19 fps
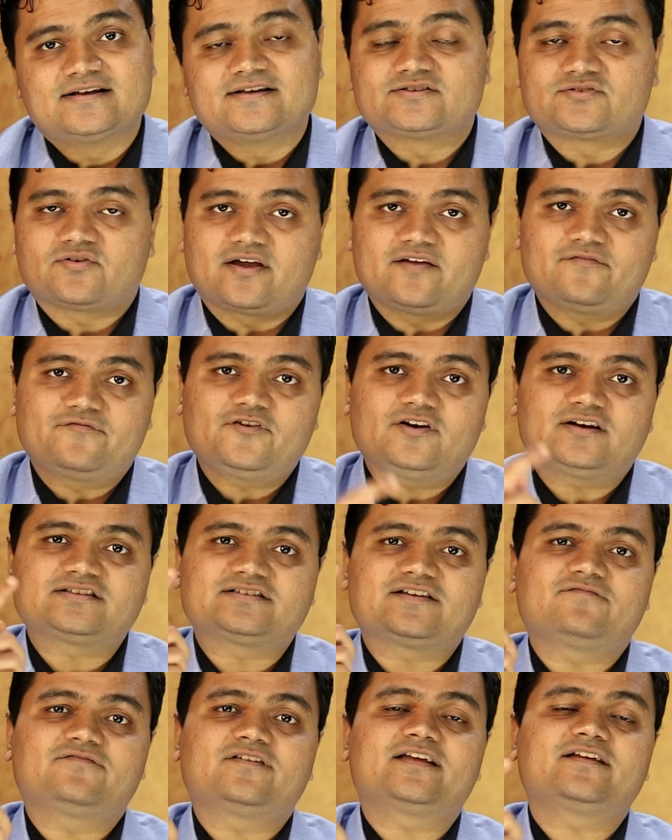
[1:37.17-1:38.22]
So if you are
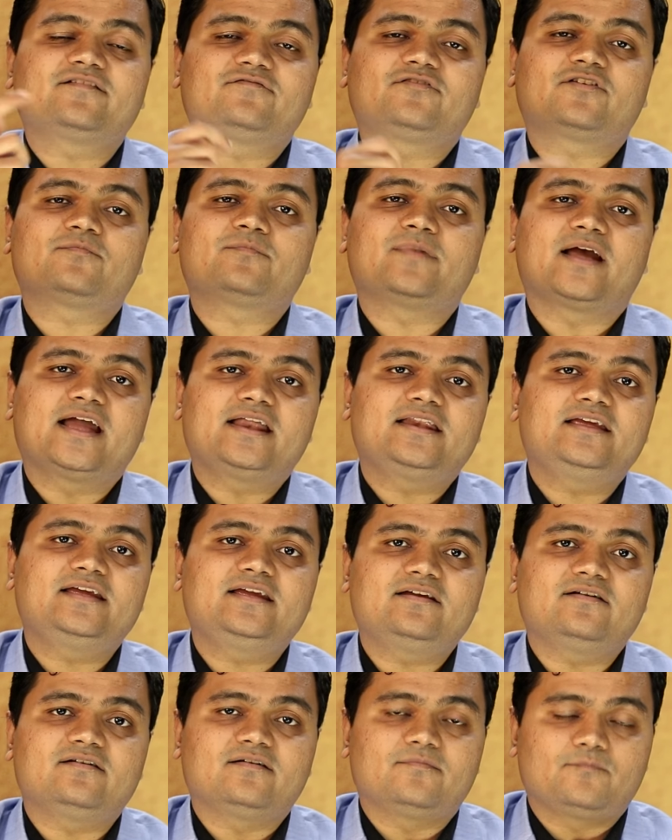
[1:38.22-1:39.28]
suffering from
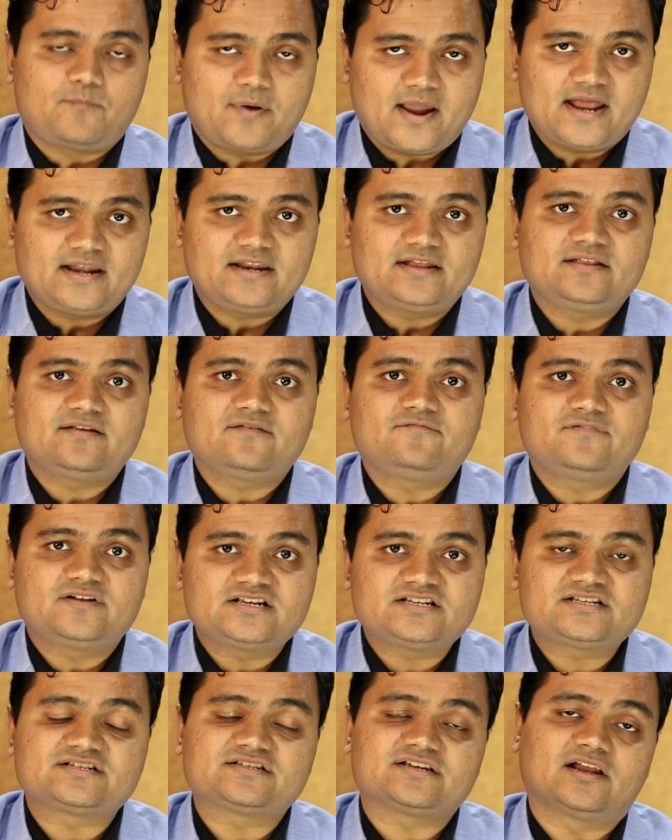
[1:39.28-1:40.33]
any pain in the
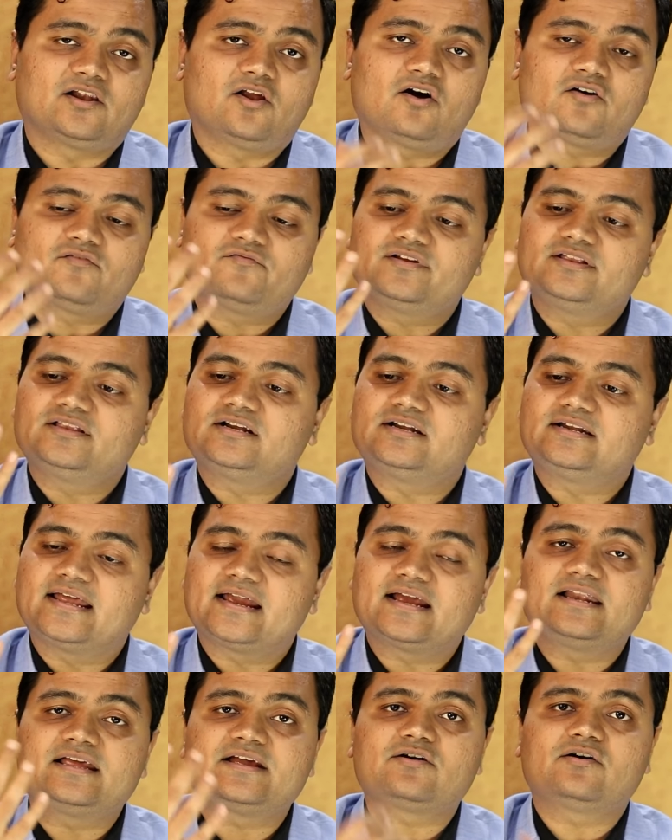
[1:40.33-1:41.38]
wrists along with the
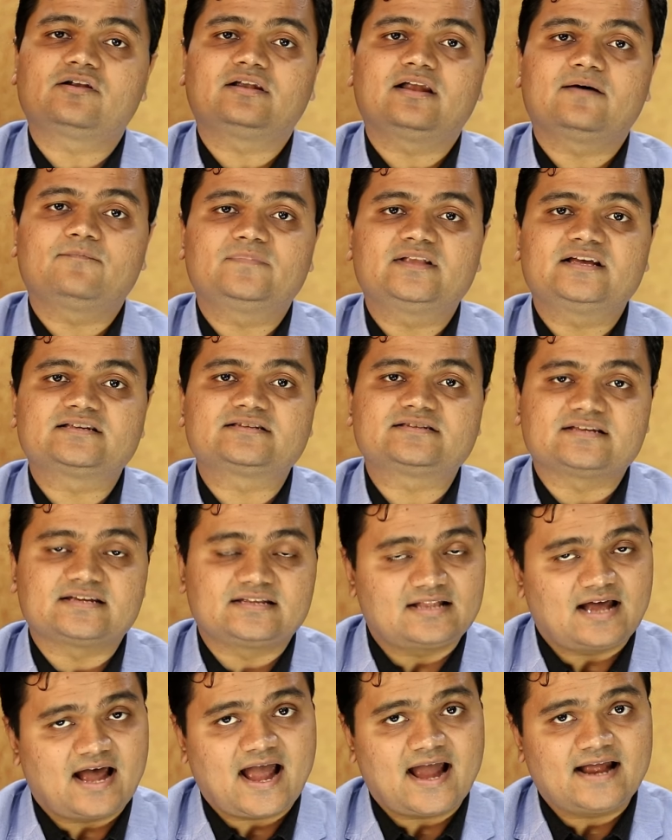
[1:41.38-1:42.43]
tingling or numbness
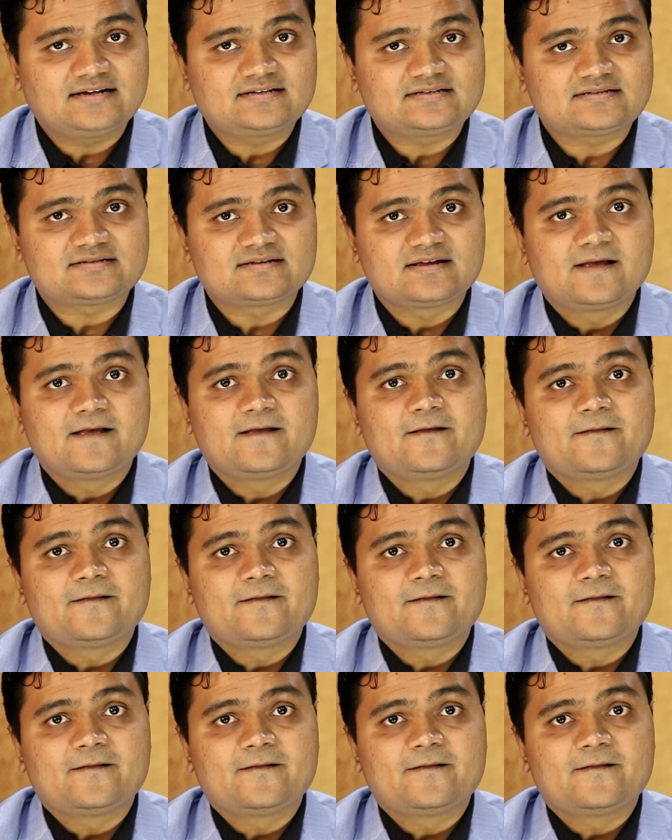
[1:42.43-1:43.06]
in the hands,